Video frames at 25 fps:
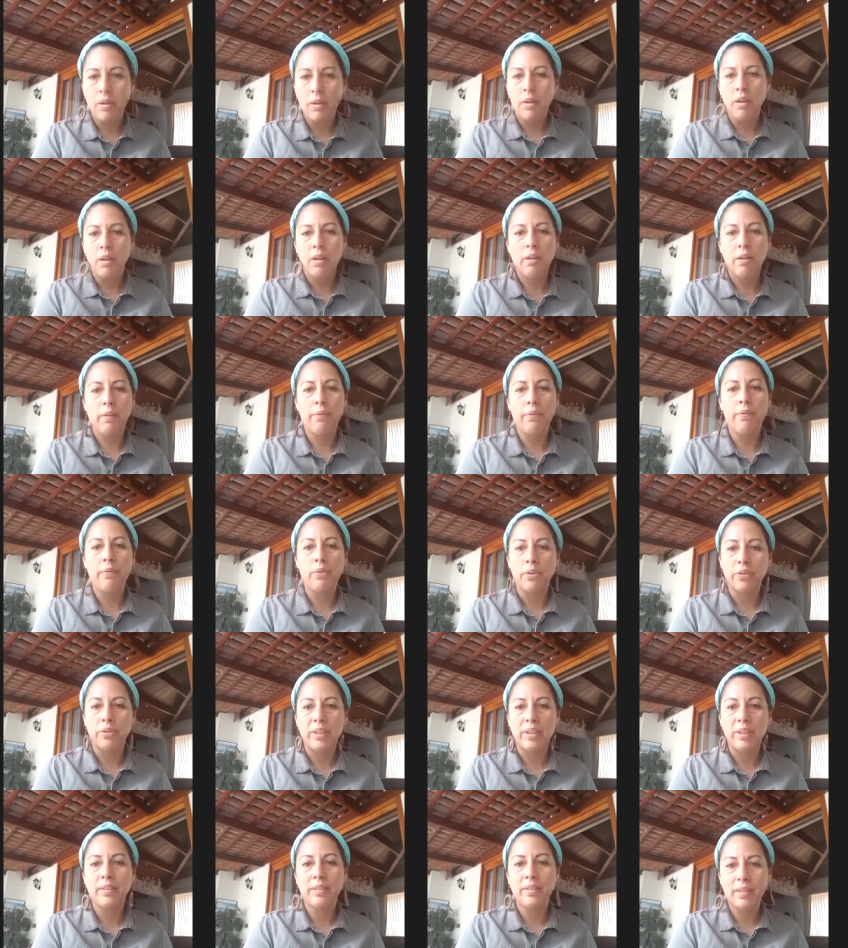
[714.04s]
for this
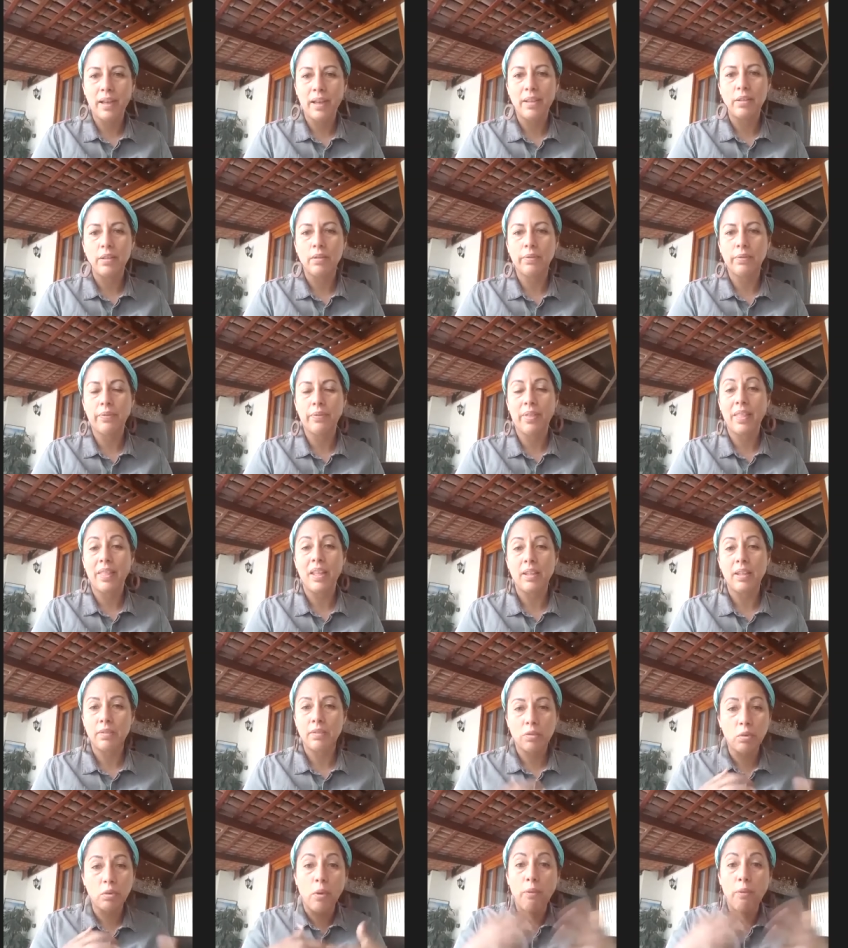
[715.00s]
kind of things
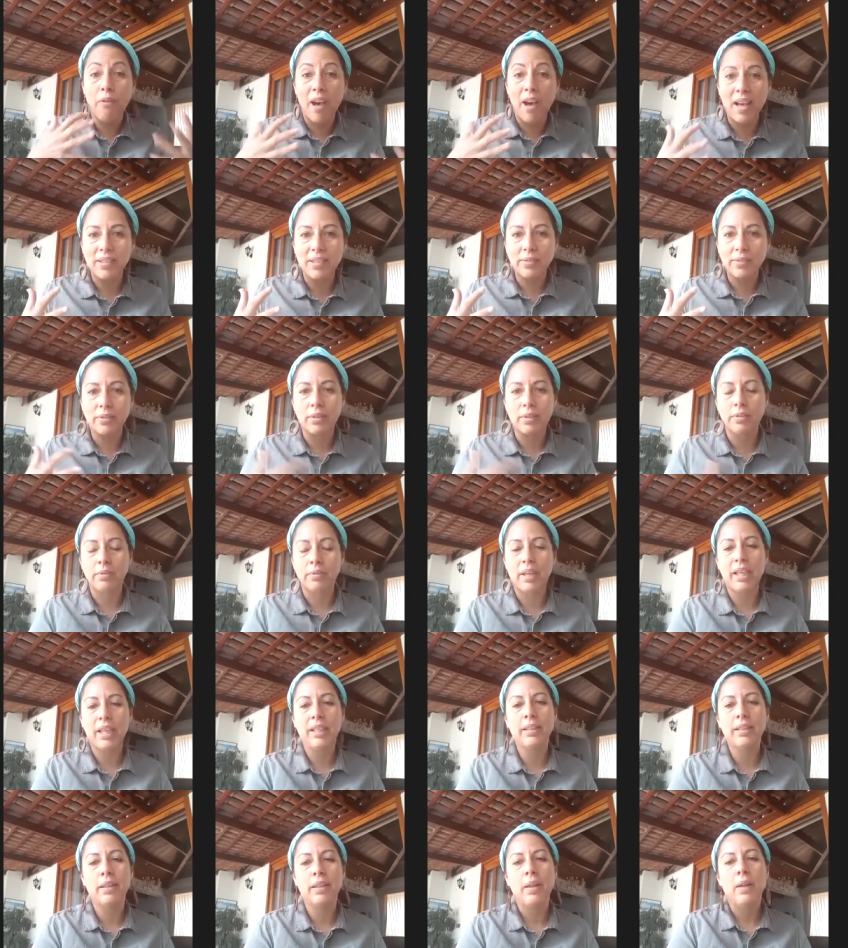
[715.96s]
so fast,
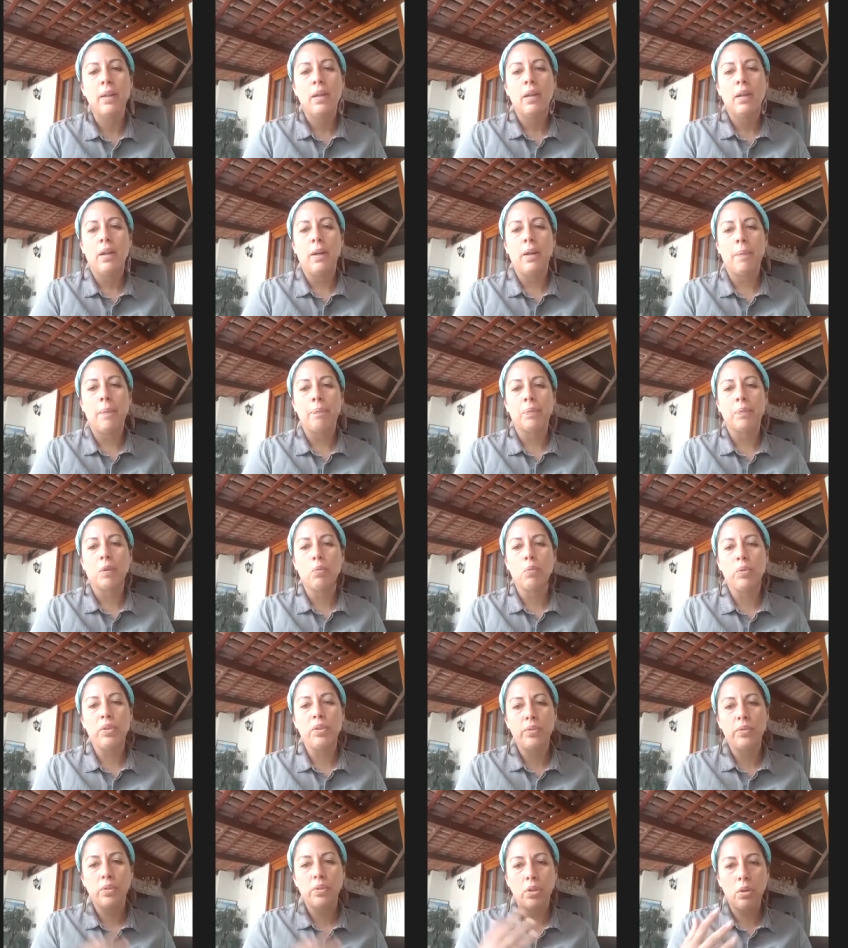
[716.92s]
right? We
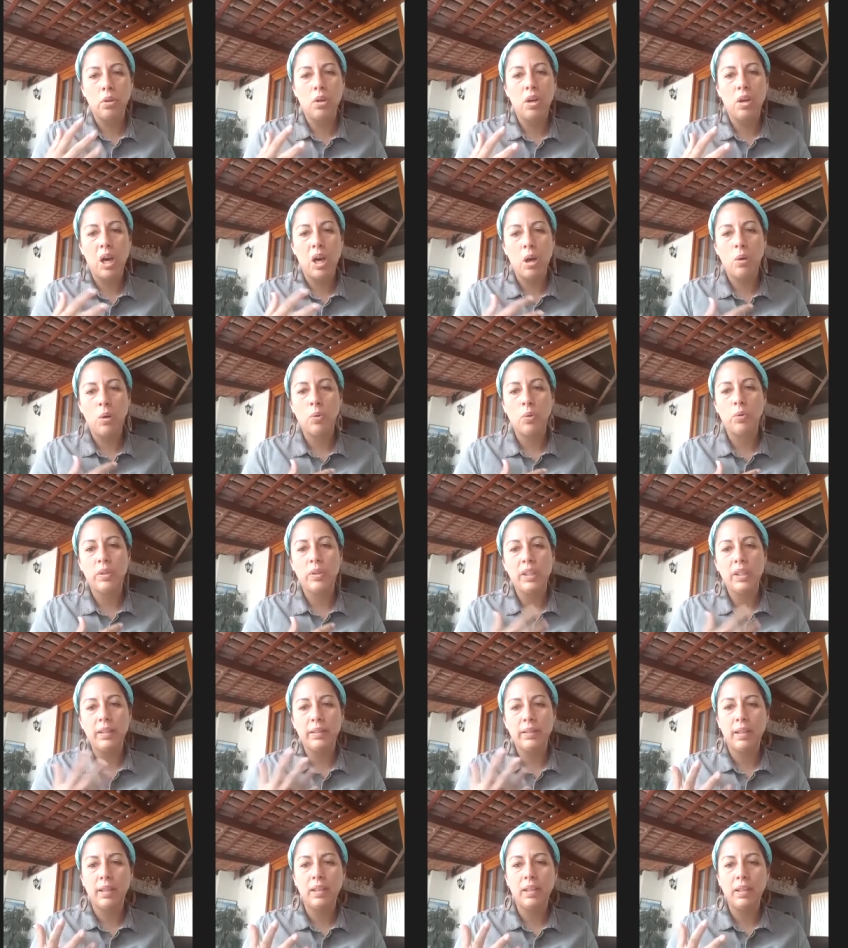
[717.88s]
saw how
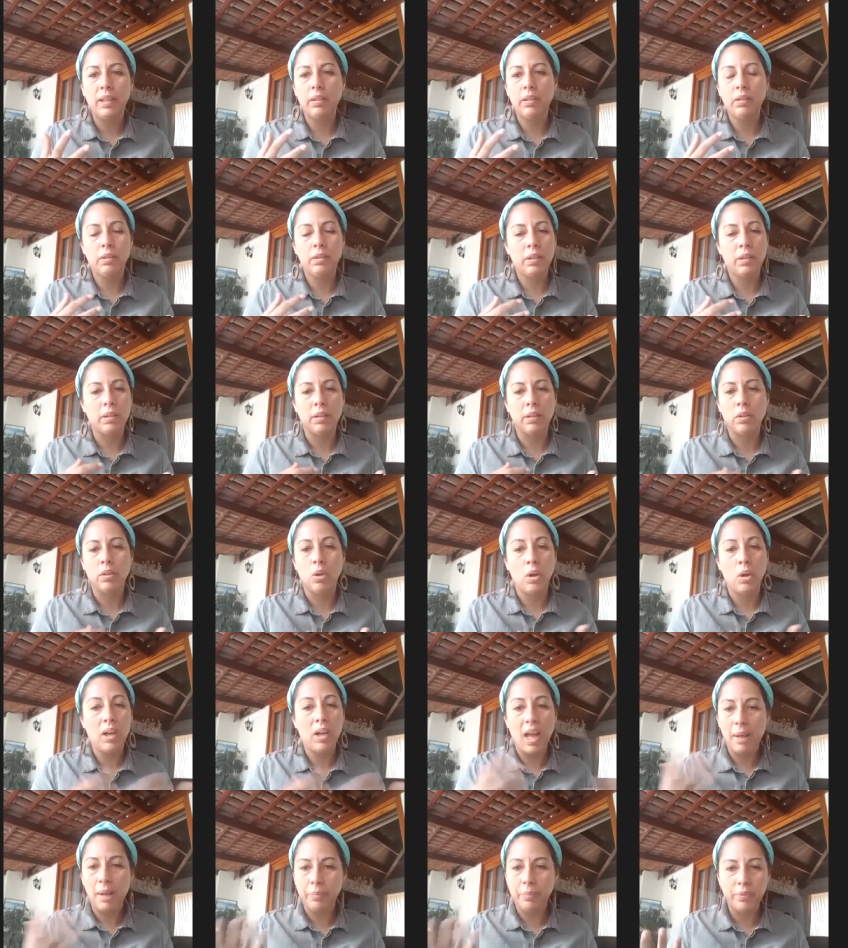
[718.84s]
Italy
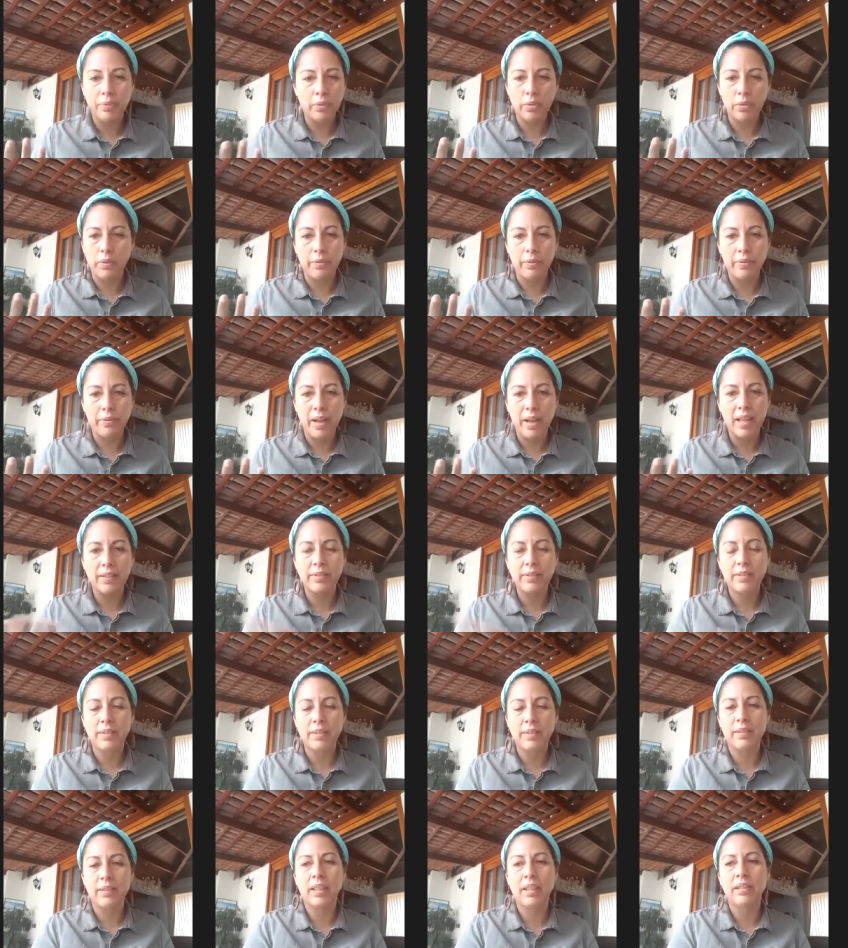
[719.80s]
collapsed so
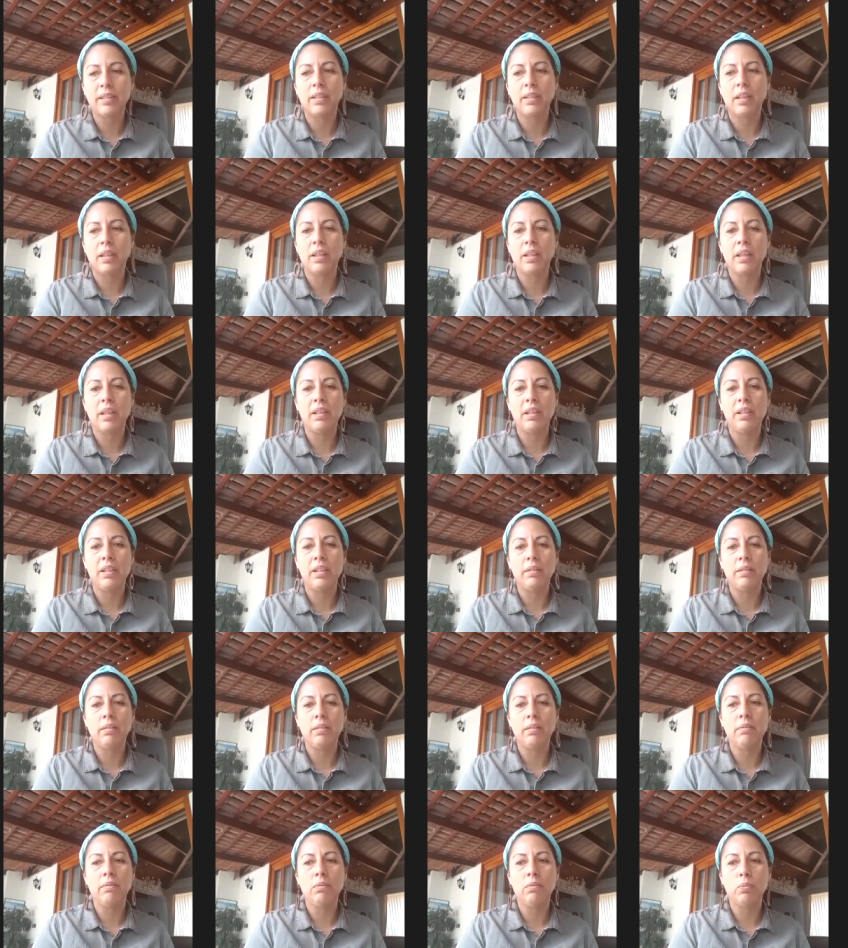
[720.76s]
fast that
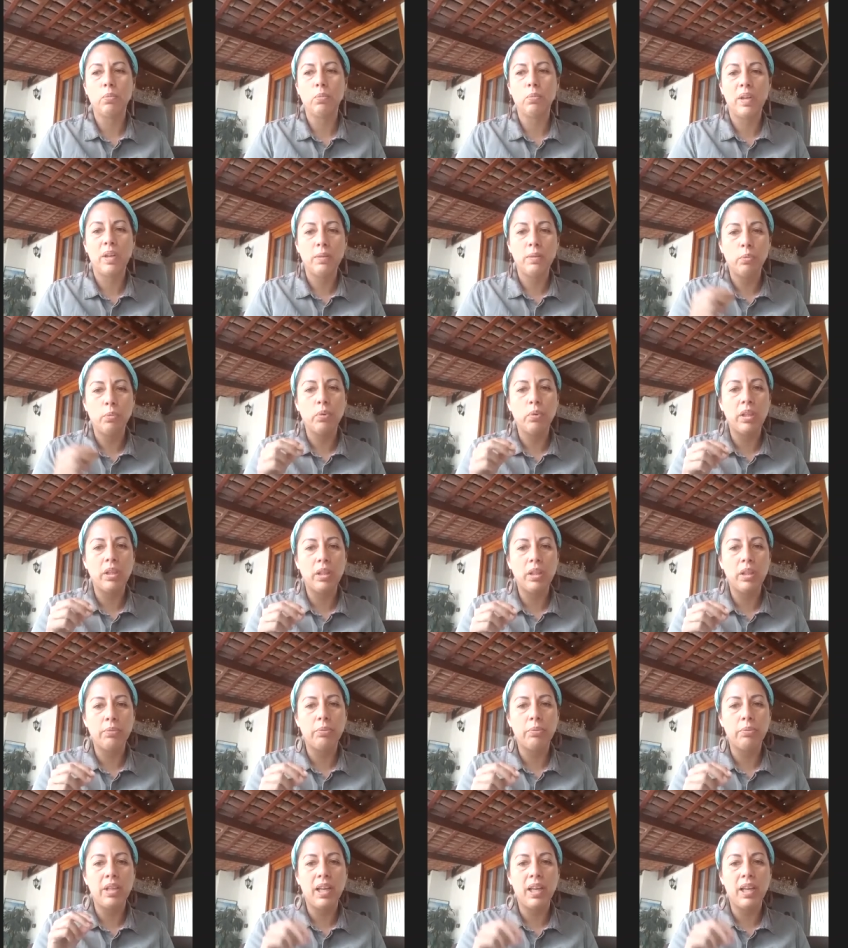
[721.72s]
when we
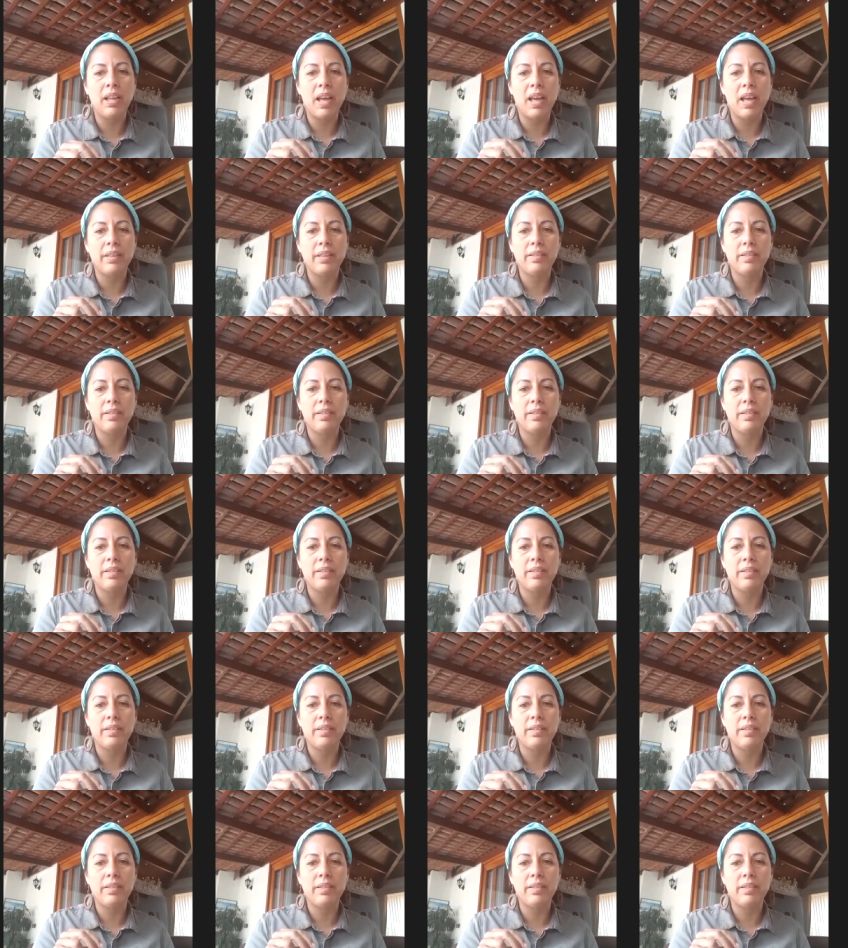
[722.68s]
realized that